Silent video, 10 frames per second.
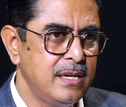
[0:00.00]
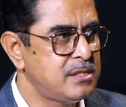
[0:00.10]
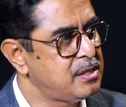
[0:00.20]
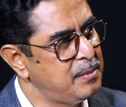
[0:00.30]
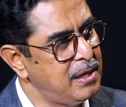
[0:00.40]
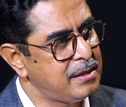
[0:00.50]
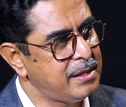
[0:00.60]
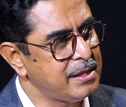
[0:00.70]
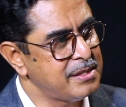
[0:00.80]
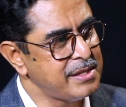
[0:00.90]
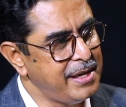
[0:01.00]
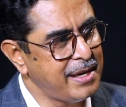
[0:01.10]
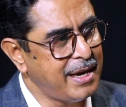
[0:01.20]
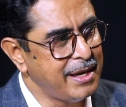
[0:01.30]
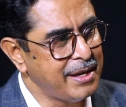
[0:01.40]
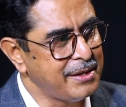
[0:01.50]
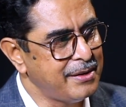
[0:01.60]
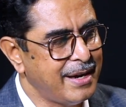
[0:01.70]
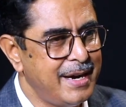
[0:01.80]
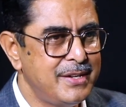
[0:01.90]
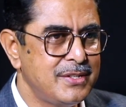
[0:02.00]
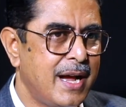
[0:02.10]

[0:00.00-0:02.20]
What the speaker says: Similar thing is AI, right?